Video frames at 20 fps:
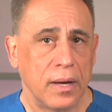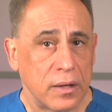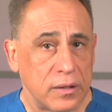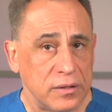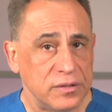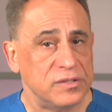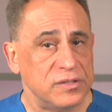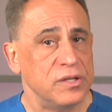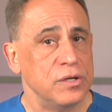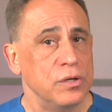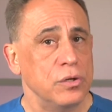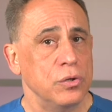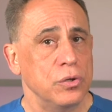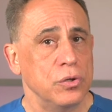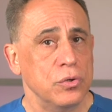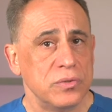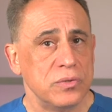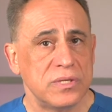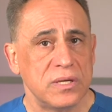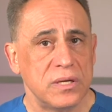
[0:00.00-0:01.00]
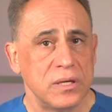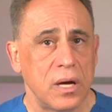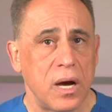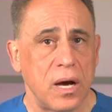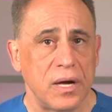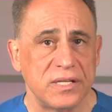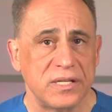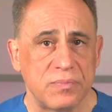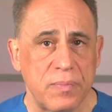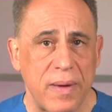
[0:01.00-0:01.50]
Continue using the
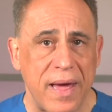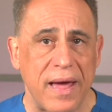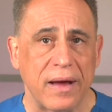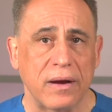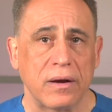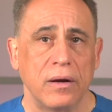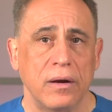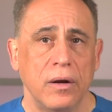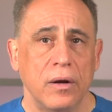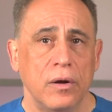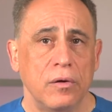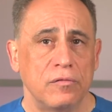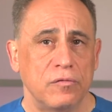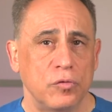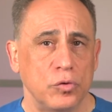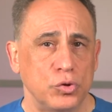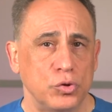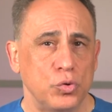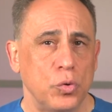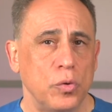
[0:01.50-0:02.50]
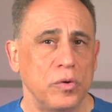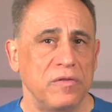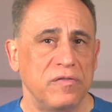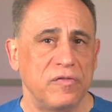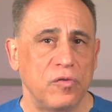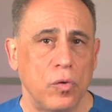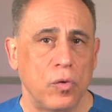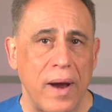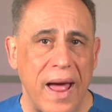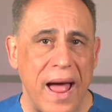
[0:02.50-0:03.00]
ice pack for
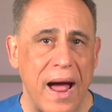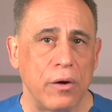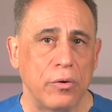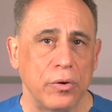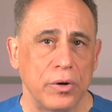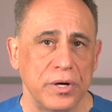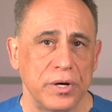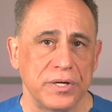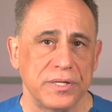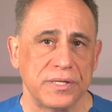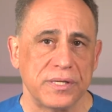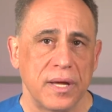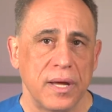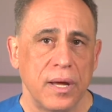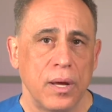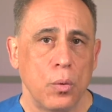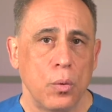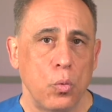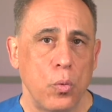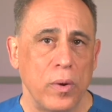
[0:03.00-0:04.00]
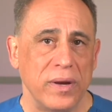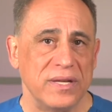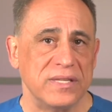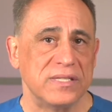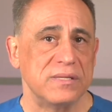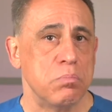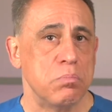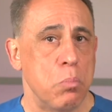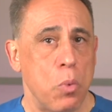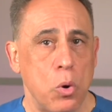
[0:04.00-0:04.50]
24 hours when
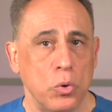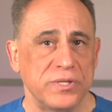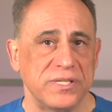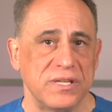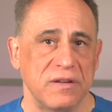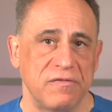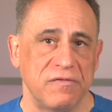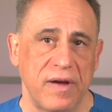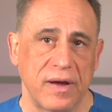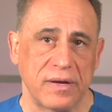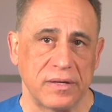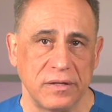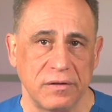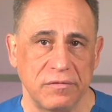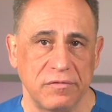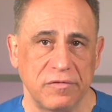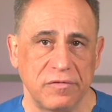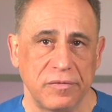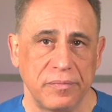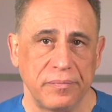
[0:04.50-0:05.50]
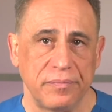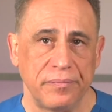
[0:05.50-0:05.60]
it's most effective.